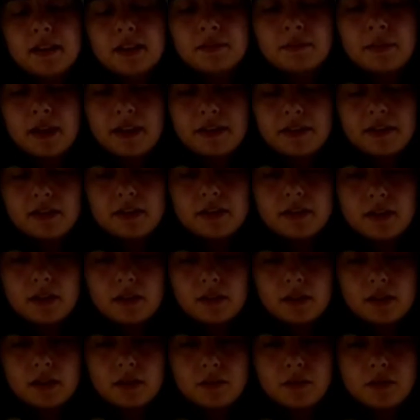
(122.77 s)
method
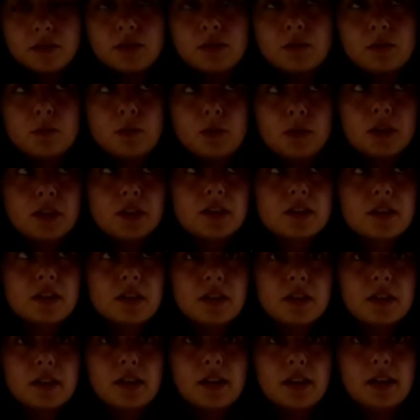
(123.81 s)
that was works
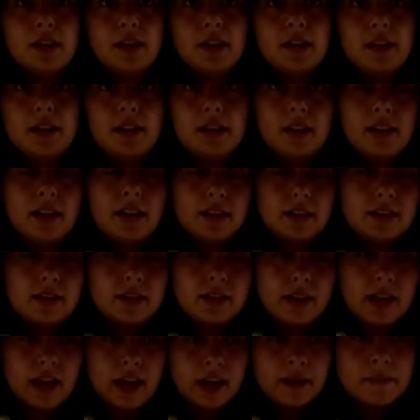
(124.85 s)
in this
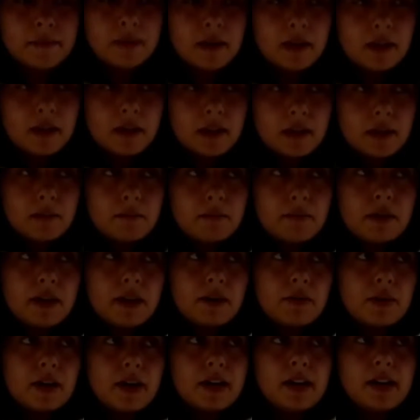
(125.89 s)
time, but
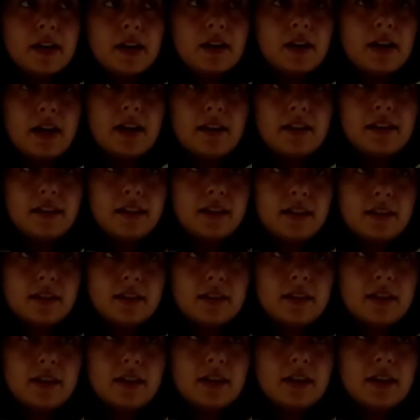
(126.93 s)
right now I think
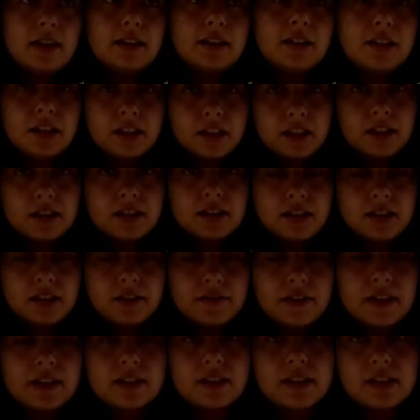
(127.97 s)
the alternative
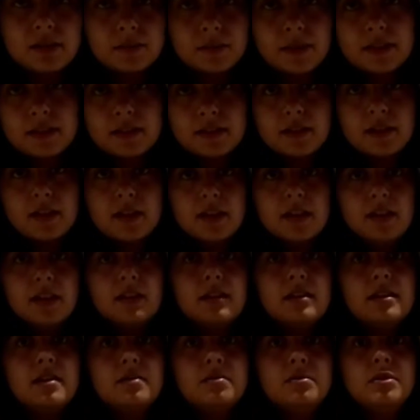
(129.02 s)
assessments
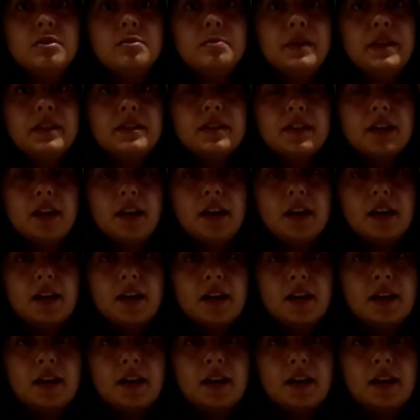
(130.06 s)
that will be take